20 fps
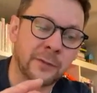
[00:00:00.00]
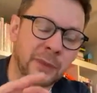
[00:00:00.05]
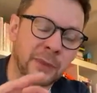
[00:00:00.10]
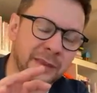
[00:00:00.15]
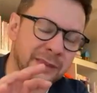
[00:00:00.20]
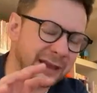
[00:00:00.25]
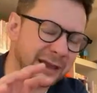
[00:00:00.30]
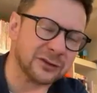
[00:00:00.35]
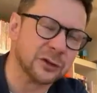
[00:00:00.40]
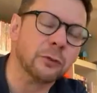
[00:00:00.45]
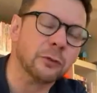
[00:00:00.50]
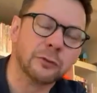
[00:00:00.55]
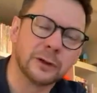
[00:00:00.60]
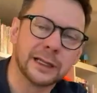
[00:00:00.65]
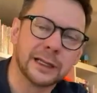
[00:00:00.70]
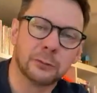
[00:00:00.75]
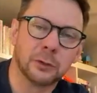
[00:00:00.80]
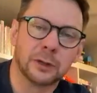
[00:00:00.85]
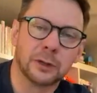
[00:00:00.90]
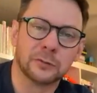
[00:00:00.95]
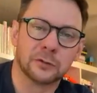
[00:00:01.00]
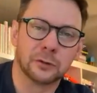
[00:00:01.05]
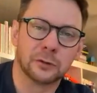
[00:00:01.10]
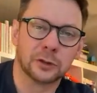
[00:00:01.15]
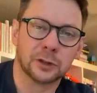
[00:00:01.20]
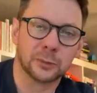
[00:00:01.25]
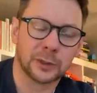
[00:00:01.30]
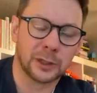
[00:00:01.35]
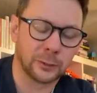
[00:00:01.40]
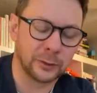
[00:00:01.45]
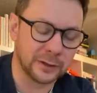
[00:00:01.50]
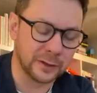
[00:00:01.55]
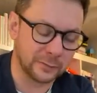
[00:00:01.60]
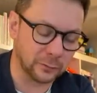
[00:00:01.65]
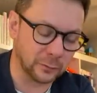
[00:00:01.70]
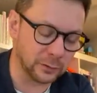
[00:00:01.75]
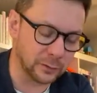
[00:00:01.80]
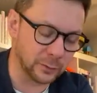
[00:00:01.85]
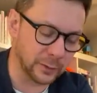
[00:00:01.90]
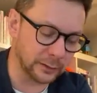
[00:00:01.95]
That's not really what I'm talking about when I
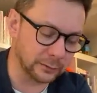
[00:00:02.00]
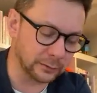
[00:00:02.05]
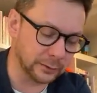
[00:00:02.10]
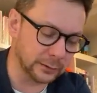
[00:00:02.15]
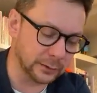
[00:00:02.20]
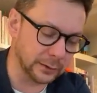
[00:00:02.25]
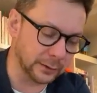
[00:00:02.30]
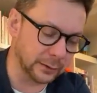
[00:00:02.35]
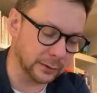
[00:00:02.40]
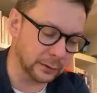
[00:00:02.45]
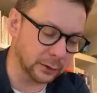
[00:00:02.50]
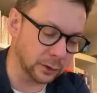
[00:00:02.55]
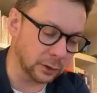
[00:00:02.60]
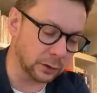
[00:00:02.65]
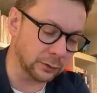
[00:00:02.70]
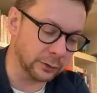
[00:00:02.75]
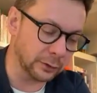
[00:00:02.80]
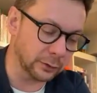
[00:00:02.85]
talk about the